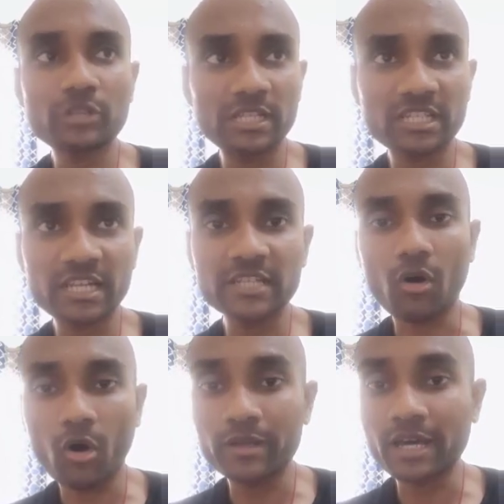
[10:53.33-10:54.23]
you can connect
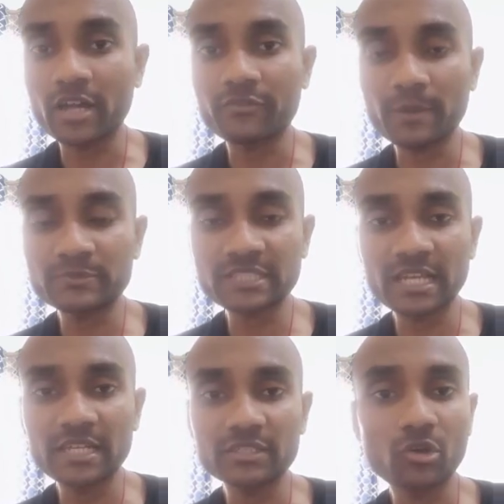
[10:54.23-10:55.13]
on our
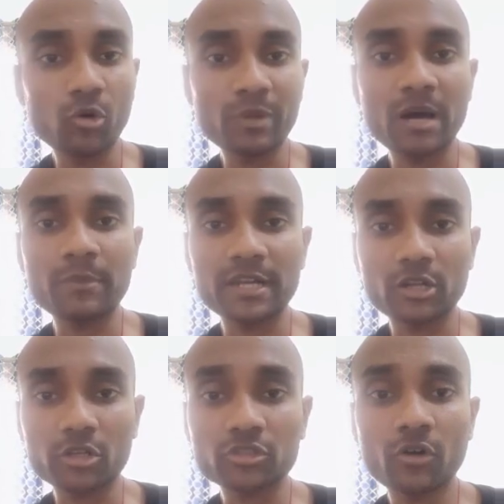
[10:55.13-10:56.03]
website
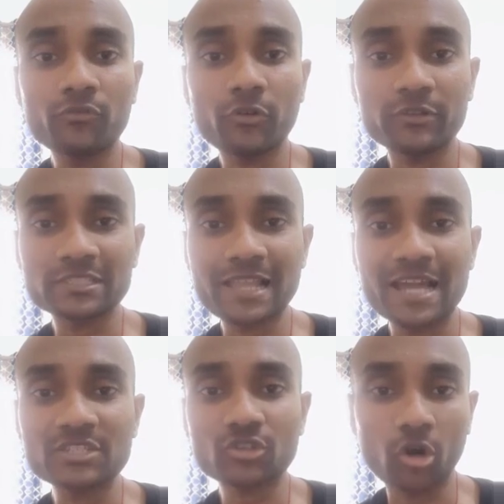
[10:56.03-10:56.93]

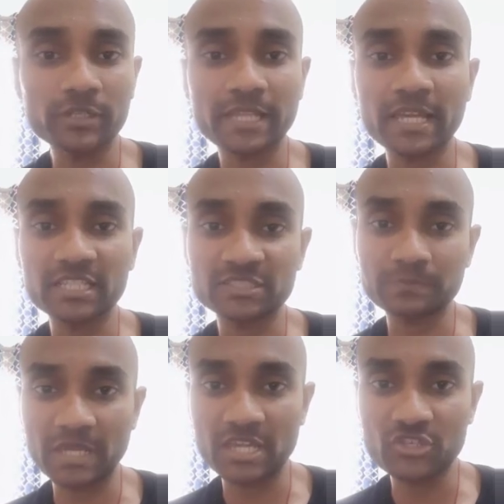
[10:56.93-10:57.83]
gomahamaya.com/contact us
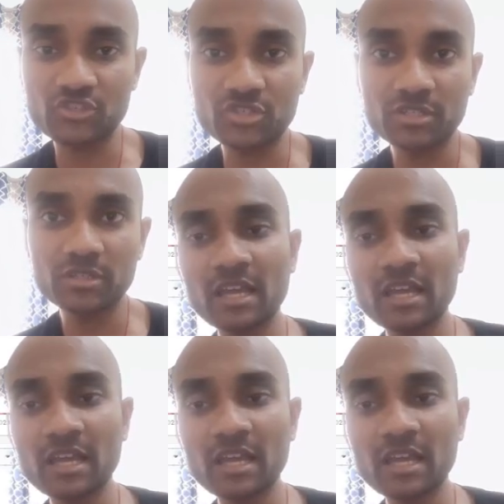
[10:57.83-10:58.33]
page.